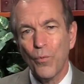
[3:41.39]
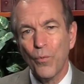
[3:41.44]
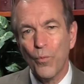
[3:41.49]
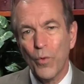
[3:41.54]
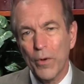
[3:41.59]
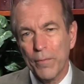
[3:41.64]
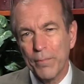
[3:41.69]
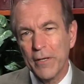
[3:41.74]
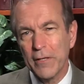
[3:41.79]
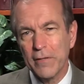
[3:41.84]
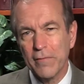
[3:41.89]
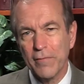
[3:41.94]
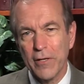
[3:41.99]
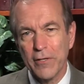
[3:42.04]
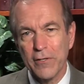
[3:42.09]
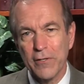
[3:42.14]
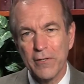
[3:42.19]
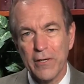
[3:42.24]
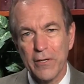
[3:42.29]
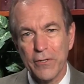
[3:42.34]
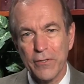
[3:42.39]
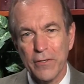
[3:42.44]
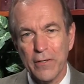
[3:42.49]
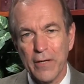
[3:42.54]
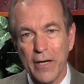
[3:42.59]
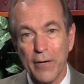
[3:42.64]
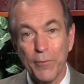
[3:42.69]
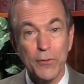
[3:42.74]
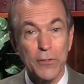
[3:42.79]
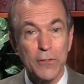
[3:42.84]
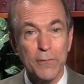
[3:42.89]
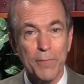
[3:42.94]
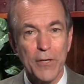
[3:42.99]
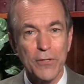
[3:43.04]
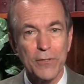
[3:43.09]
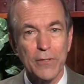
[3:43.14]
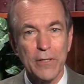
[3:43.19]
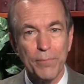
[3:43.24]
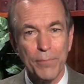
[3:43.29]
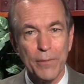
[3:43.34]
One piece of legislation I was
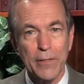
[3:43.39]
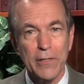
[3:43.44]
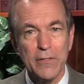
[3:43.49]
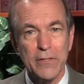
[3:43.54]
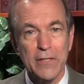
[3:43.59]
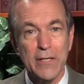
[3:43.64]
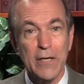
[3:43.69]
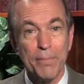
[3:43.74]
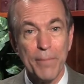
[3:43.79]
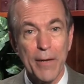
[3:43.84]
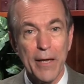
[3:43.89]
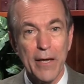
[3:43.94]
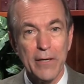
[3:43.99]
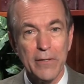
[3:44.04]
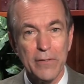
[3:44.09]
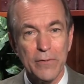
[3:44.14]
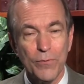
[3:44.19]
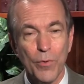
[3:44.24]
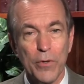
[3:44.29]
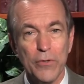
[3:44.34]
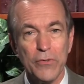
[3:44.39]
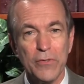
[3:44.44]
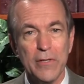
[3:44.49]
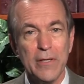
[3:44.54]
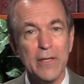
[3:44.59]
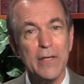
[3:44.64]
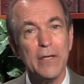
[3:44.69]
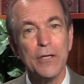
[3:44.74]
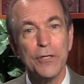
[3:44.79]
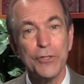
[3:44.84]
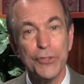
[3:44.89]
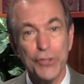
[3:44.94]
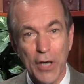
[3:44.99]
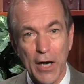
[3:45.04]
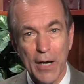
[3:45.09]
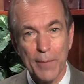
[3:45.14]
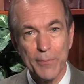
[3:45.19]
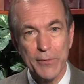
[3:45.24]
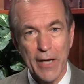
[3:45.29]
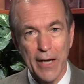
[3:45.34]
especially pleased to get passed was the
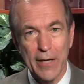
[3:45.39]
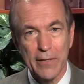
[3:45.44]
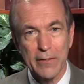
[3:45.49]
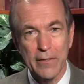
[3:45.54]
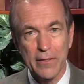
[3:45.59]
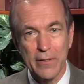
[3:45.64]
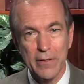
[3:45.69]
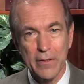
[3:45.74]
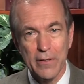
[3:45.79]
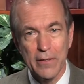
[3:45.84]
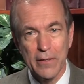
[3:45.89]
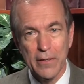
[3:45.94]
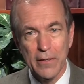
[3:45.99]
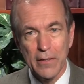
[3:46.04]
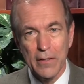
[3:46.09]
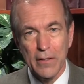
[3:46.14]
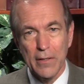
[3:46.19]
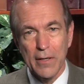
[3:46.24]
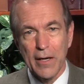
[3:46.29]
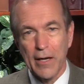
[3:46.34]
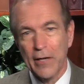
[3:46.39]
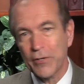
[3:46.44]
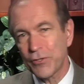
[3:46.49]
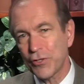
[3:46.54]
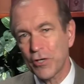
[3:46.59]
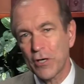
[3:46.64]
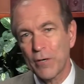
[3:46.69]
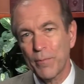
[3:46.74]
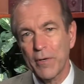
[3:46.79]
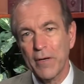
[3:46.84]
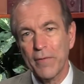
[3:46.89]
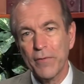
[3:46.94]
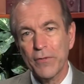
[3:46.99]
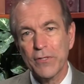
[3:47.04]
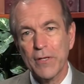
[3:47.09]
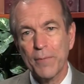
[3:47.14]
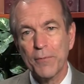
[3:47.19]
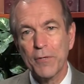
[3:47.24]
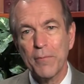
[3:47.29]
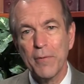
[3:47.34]
Jobs Act. As chairman of the
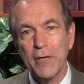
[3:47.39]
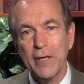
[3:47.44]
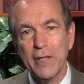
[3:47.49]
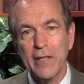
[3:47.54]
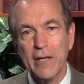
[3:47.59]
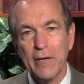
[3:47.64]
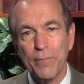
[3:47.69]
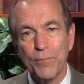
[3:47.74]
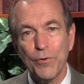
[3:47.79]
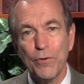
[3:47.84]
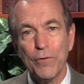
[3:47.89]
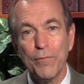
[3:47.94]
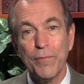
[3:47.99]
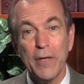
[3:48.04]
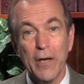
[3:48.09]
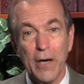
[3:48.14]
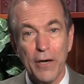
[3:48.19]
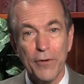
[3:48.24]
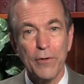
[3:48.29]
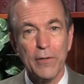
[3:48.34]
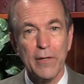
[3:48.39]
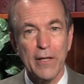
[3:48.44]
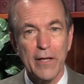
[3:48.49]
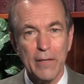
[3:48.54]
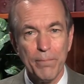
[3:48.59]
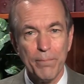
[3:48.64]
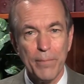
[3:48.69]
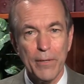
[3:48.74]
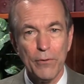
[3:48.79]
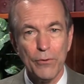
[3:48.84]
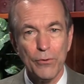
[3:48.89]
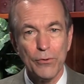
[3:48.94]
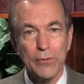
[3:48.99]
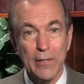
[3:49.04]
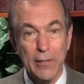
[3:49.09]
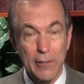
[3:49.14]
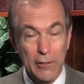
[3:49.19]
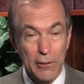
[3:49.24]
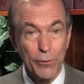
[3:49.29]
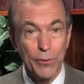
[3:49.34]
subcommittee that approved the underlying bills
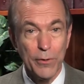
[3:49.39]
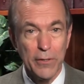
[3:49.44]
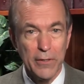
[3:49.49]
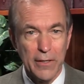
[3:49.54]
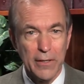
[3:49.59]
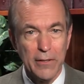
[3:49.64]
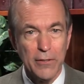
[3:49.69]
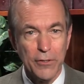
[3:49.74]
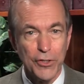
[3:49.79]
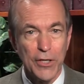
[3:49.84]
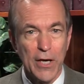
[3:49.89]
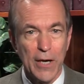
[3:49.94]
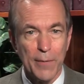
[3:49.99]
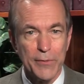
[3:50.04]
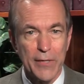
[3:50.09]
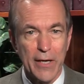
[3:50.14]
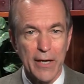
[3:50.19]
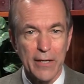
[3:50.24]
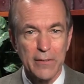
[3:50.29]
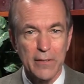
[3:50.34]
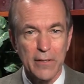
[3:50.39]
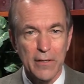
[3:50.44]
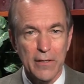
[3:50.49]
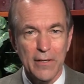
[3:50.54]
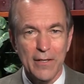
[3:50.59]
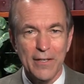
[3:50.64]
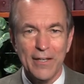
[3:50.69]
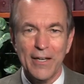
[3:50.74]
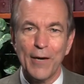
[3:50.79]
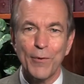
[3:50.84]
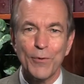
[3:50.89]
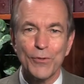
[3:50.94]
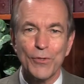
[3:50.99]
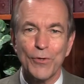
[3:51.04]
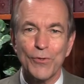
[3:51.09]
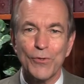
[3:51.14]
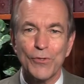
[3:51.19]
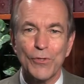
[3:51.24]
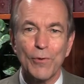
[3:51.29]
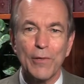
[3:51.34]
included in the Jobs Act, I was
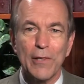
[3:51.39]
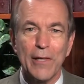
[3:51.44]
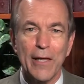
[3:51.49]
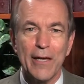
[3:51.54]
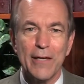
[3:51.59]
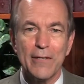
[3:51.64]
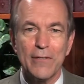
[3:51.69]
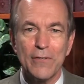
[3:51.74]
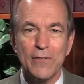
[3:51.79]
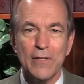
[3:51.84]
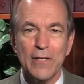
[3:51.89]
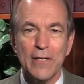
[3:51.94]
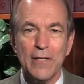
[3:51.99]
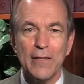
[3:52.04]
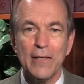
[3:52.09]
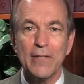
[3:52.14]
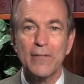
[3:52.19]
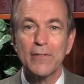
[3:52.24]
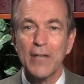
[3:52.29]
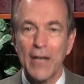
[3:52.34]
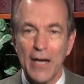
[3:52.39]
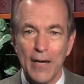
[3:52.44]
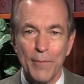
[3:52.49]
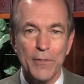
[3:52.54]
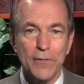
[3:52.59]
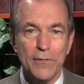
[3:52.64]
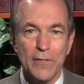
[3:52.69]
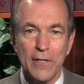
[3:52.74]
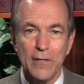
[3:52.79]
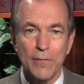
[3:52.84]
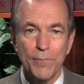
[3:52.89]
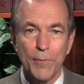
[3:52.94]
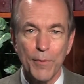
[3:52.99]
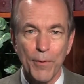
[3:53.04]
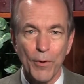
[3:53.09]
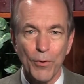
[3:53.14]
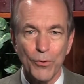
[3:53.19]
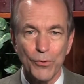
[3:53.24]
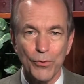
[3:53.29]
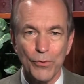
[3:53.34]
also glad to see these common sense
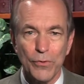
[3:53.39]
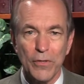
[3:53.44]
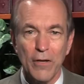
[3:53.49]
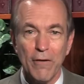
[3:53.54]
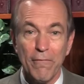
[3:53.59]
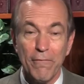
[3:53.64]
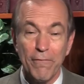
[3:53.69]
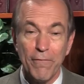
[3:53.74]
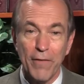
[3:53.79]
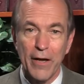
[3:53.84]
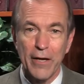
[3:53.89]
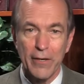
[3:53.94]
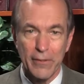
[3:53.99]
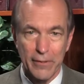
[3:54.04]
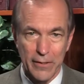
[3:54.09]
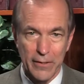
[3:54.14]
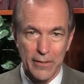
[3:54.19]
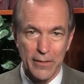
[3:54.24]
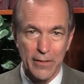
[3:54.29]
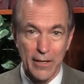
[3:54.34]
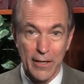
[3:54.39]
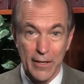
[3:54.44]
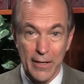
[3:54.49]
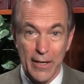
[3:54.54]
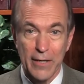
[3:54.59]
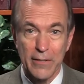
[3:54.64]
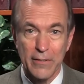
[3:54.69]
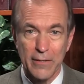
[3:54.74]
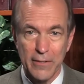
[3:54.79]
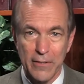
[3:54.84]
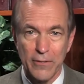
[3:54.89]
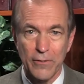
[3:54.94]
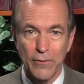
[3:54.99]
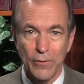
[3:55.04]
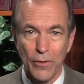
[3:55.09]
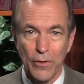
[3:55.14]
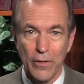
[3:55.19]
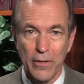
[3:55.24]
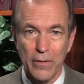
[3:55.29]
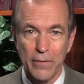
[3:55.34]
proposals finally enacted into
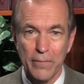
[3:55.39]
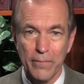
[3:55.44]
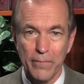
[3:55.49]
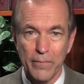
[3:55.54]
law.